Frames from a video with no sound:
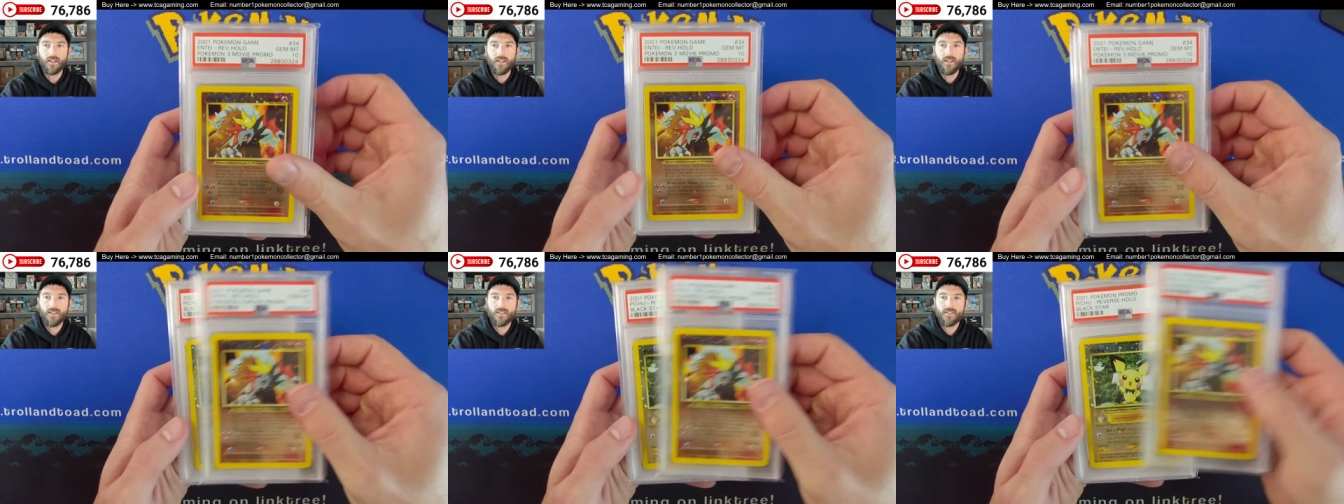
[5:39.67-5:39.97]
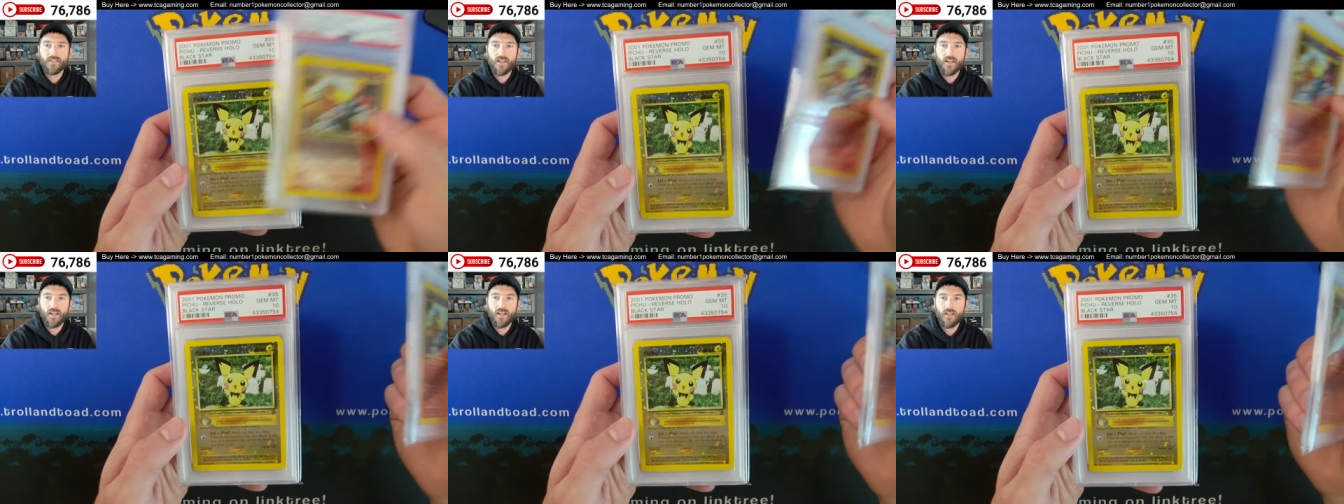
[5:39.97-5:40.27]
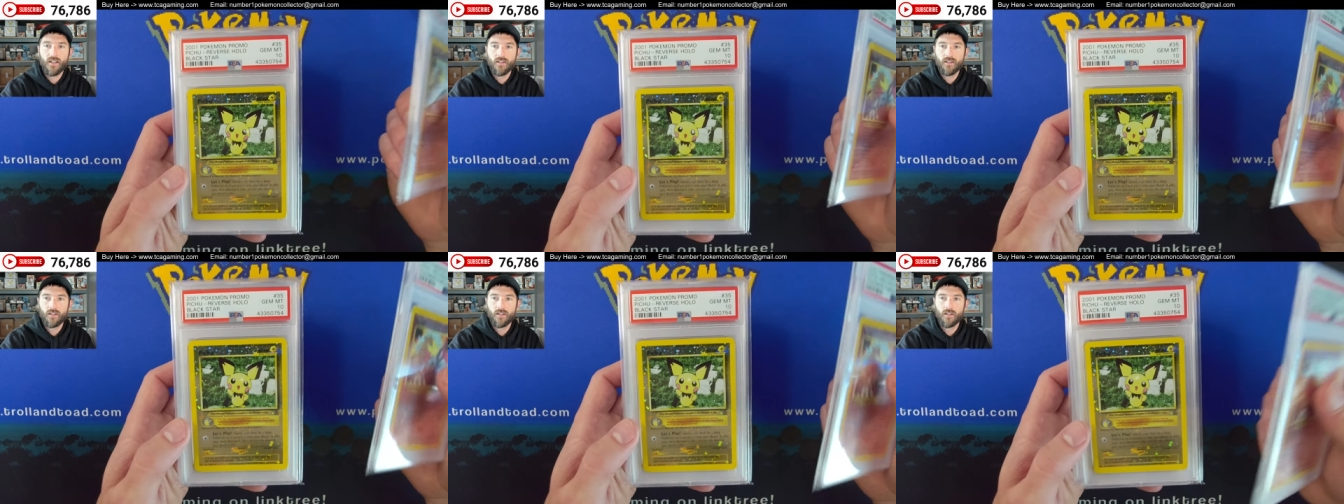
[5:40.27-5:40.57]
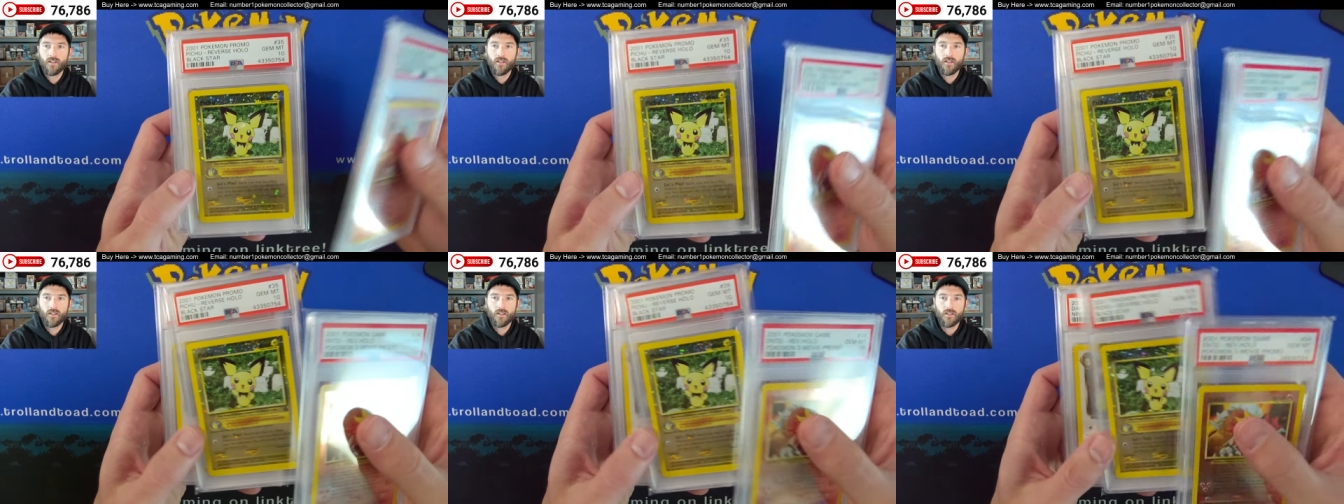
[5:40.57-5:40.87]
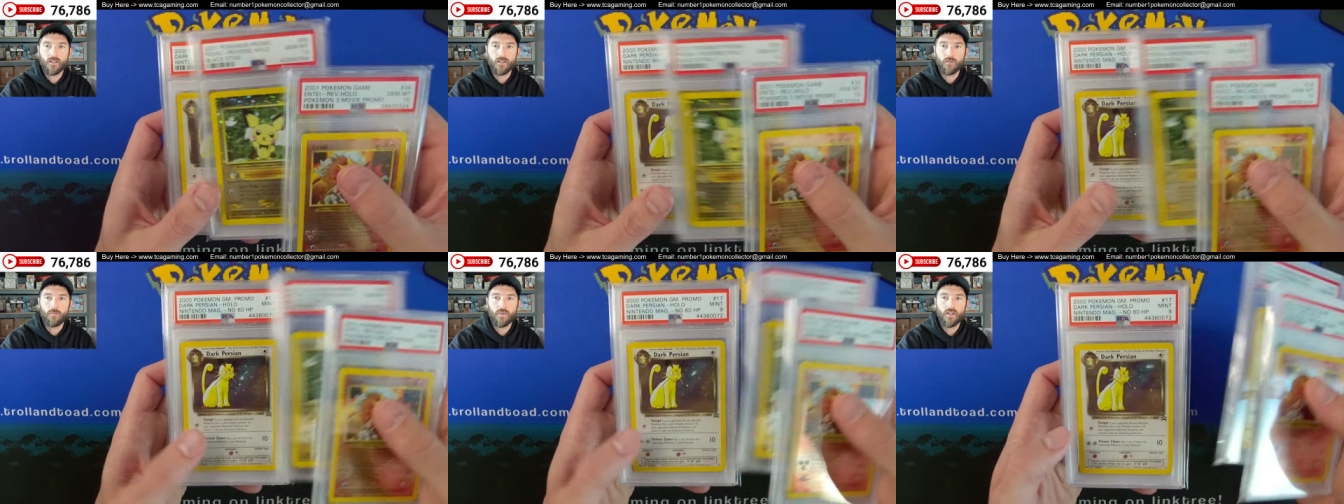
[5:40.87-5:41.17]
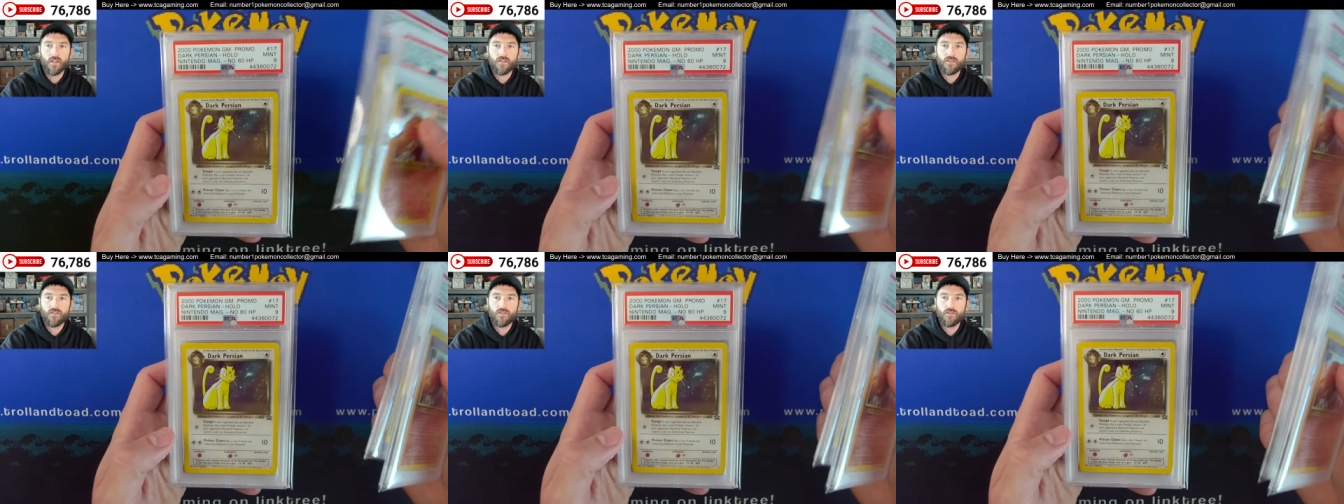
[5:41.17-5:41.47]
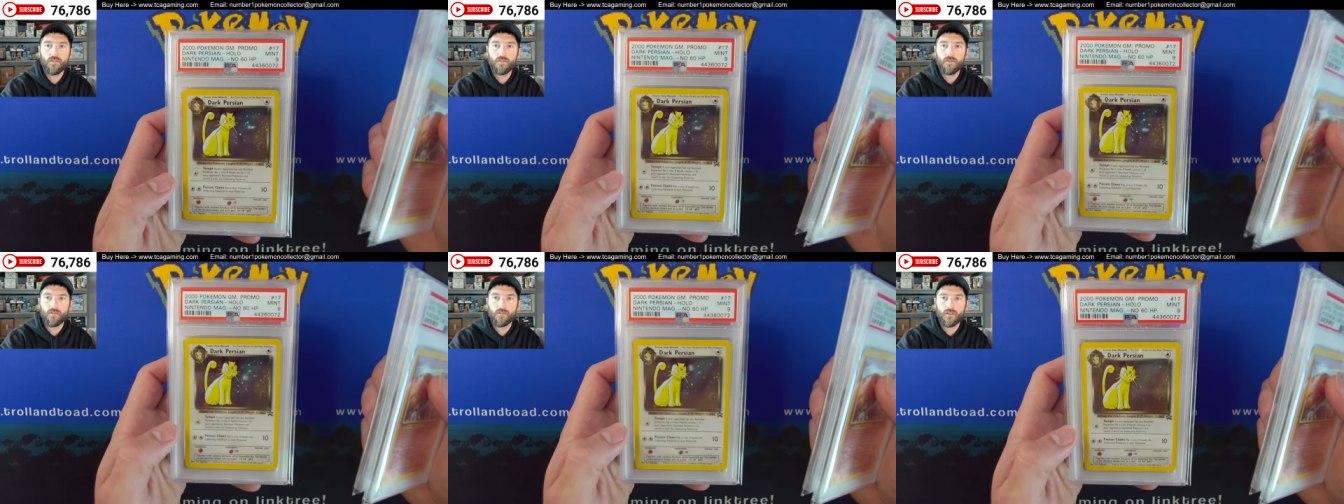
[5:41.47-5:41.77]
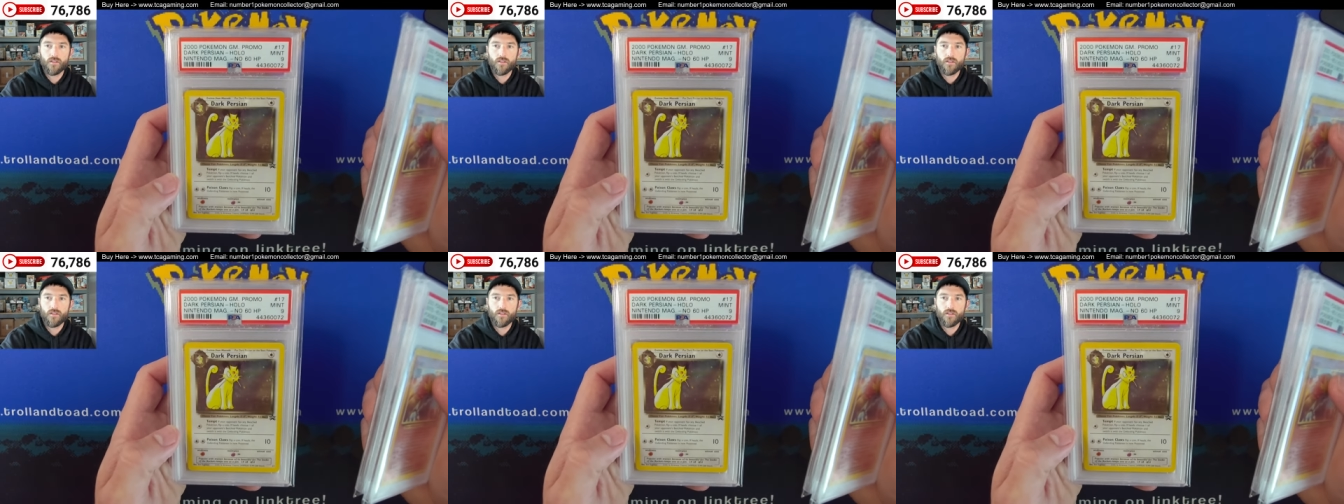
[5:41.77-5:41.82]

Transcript: Entei, got the Pichu.